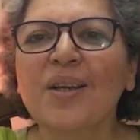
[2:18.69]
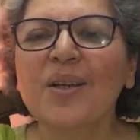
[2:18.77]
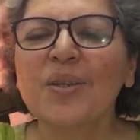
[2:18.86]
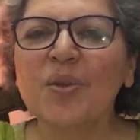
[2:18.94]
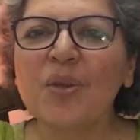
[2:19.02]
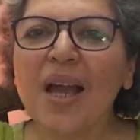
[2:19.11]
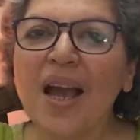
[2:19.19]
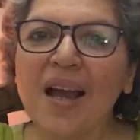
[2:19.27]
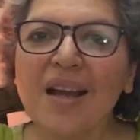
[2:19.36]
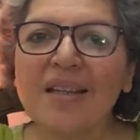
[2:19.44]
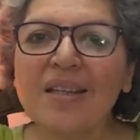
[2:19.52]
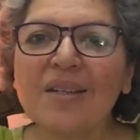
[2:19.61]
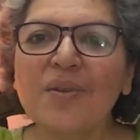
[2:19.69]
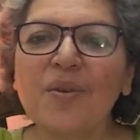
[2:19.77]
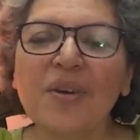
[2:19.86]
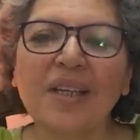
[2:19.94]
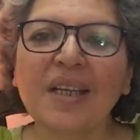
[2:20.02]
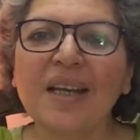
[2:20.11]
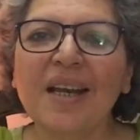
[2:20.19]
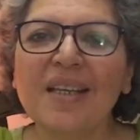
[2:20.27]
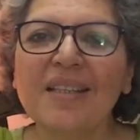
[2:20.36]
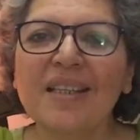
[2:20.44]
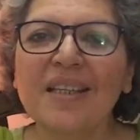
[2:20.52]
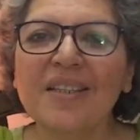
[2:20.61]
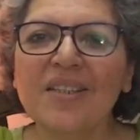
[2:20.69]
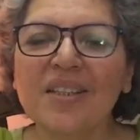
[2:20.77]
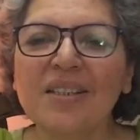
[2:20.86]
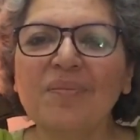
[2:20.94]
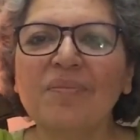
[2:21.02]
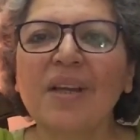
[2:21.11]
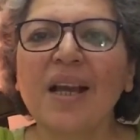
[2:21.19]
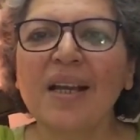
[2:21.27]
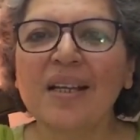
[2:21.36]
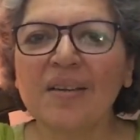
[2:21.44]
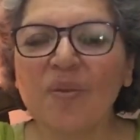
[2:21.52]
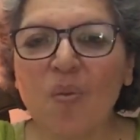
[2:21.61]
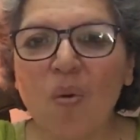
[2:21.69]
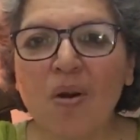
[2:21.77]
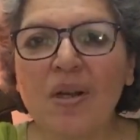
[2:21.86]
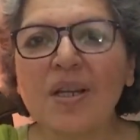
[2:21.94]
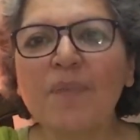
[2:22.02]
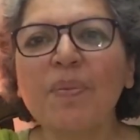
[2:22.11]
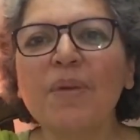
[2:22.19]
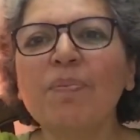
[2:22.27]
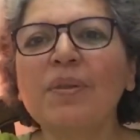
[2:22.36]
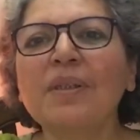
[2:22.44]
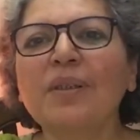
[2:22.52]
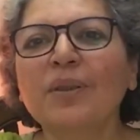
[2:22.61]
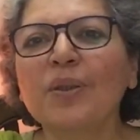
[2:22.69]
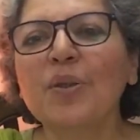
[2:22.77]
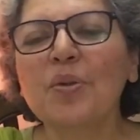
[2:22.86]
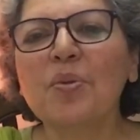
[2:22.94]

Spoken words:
So the ant could recognize danger and warned her people to